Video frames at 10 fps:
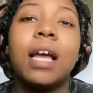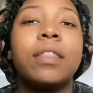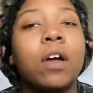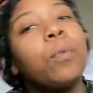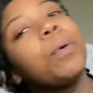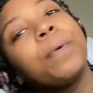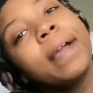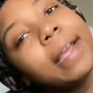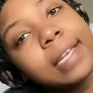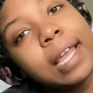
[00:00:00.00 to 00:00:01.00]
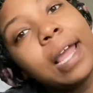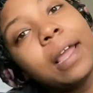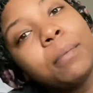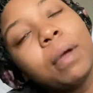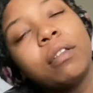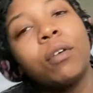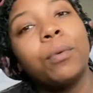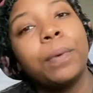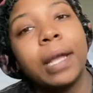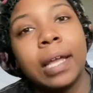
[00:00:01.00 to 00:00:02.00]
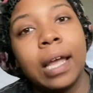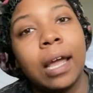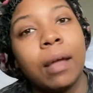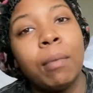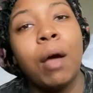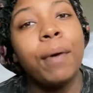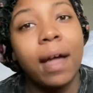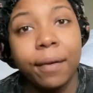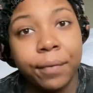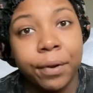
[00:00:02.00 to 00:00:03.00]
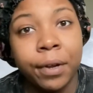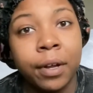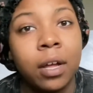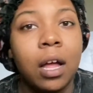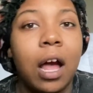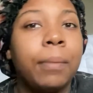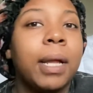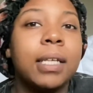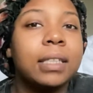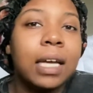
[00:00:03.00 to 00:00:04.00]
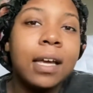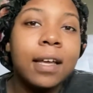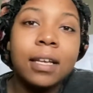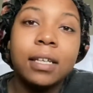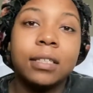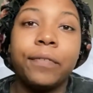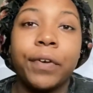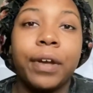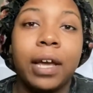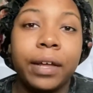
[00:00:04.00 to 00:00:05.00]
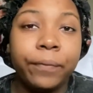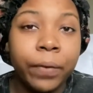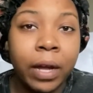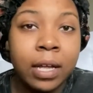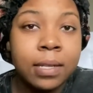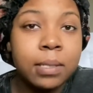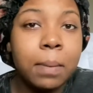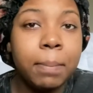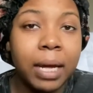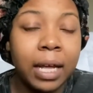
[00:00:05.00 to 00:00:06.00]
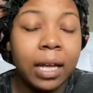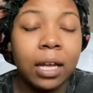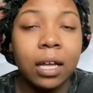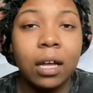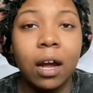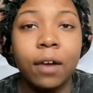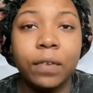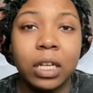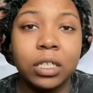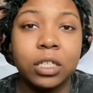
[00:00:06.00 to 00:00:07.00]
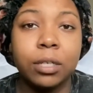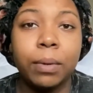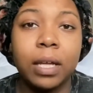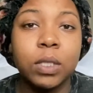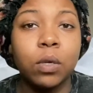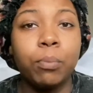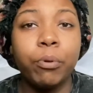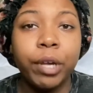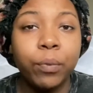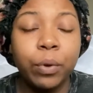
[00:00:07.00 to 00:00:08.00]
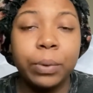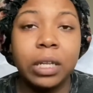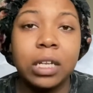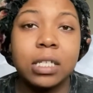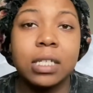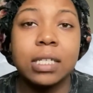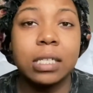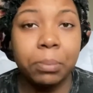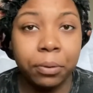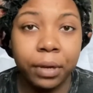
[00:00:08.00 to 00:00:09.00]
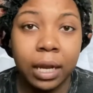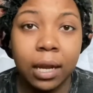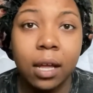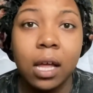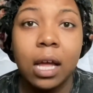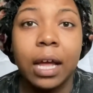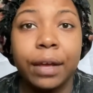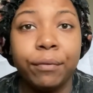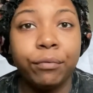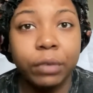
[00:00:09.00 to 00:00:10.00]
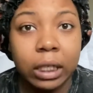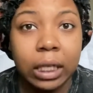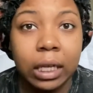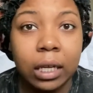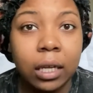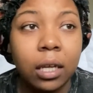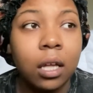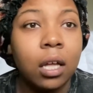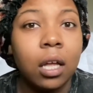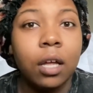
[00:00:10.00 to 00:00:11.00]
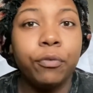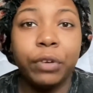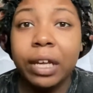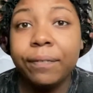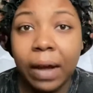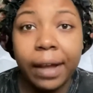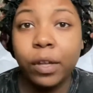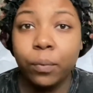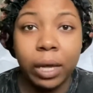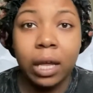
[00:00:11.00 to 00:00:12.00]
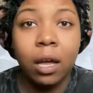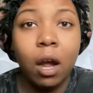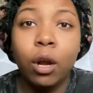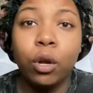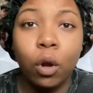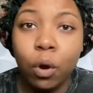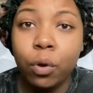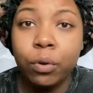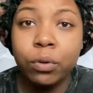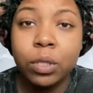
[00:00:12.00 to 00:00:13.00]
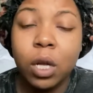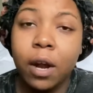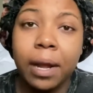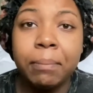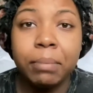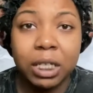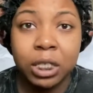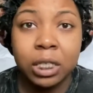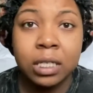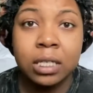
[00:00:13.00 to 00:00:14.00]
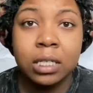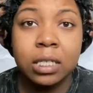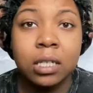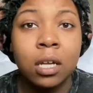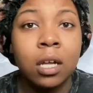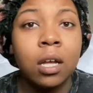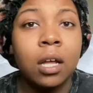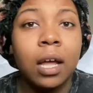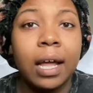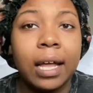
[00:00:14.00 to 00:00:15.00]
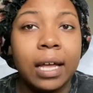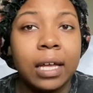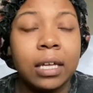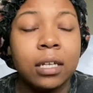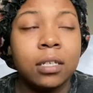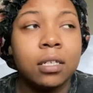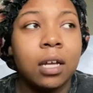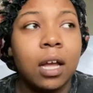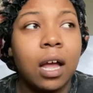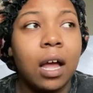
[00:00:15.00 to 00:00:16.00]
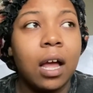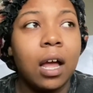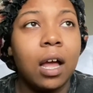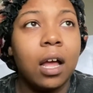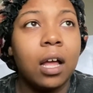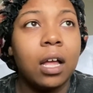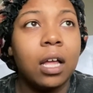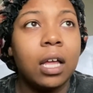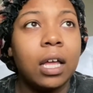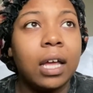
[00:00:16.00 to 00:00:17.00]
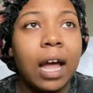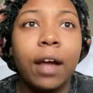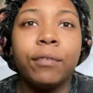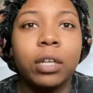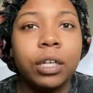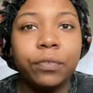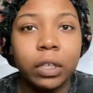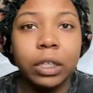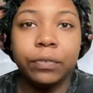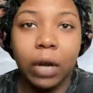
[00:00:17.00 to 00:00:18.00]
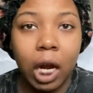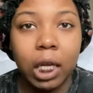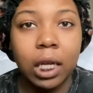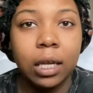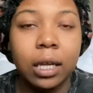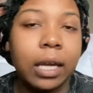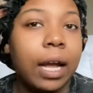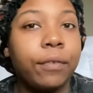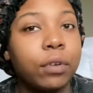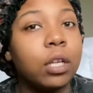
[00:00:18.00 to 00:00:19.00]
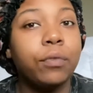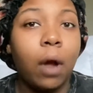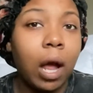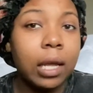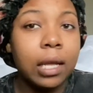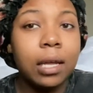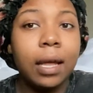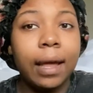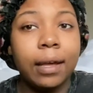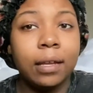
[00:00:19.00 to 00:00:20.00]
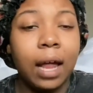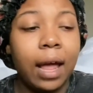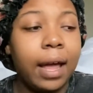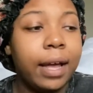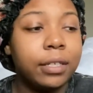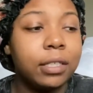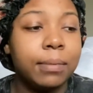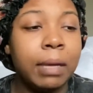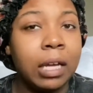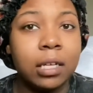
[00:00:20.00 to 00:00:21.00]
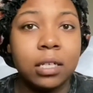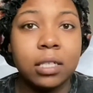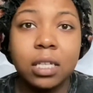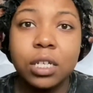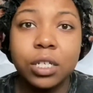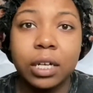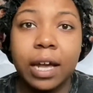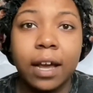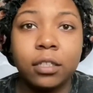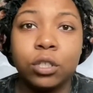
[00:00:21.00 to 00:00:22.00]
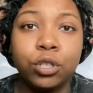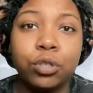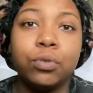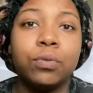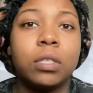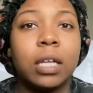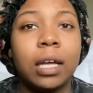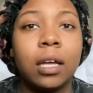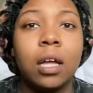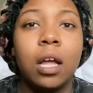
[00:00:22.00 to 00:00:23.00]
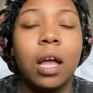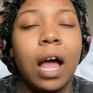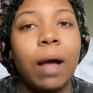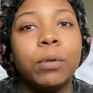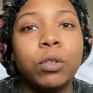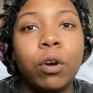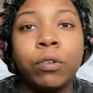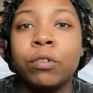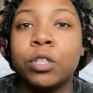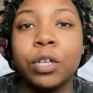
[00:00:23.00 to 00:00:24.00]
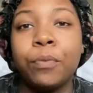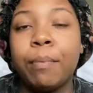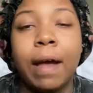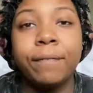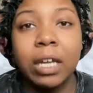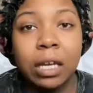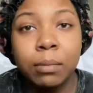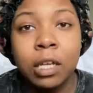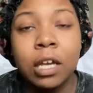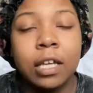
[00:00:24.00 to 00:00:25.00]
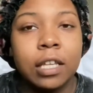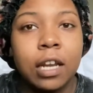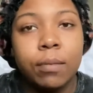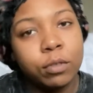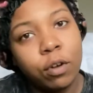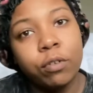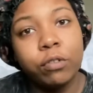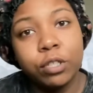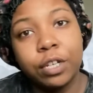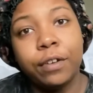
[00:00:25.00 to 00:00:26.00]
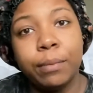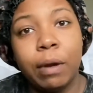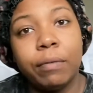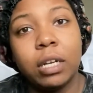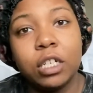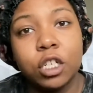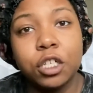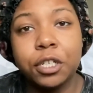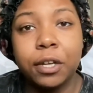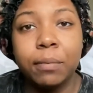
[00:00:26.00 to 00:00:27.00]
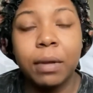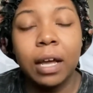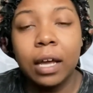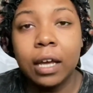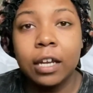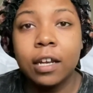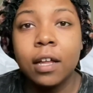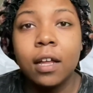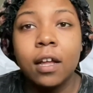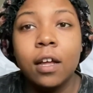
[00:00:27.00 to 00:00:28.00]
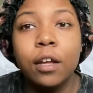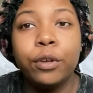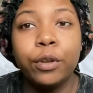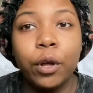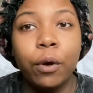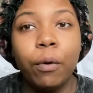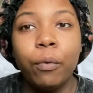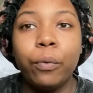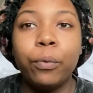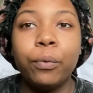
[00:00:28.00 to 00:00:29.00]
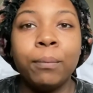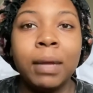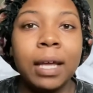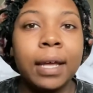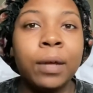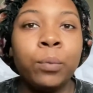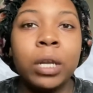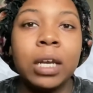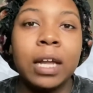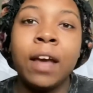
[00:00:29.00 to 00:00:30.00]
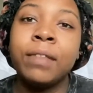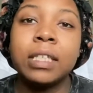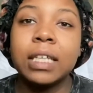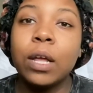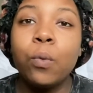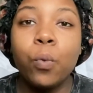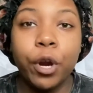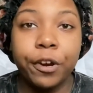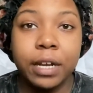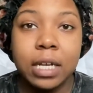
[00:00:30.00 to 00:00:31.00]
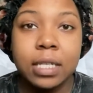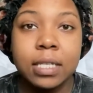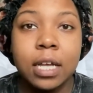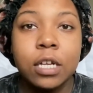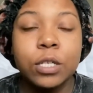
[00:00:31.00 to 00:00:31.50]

I thought we were in game. I thought we were in game. However, I'm not saying it is the very end for us, but our relationship got to a point where we needed to separate and really reevaluate our goals, our ambitions, and it got really, really rocky. It got really rocky, and I had to make a decision. I had to choose. Like, I was going through shit with my family, and then I was going through shit in my relationship. And, you know, me and him, we didn't have the same worries.